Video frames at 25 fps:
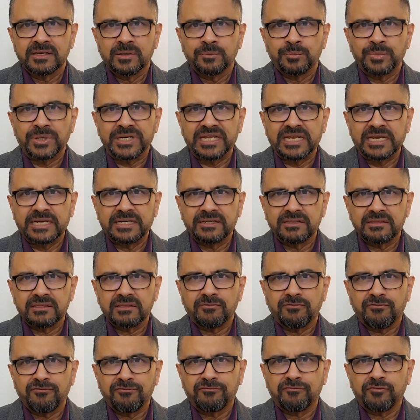But it is a
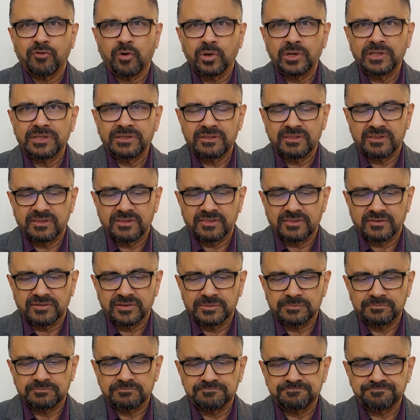fallen
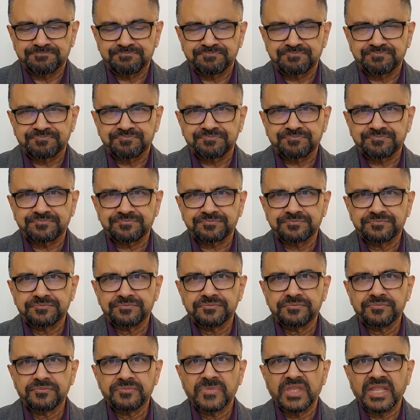system.
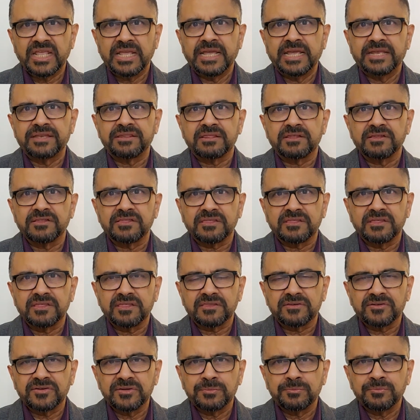It's a
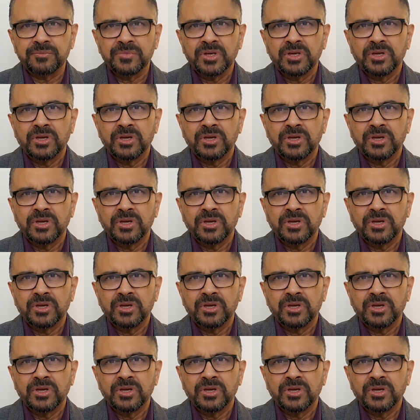system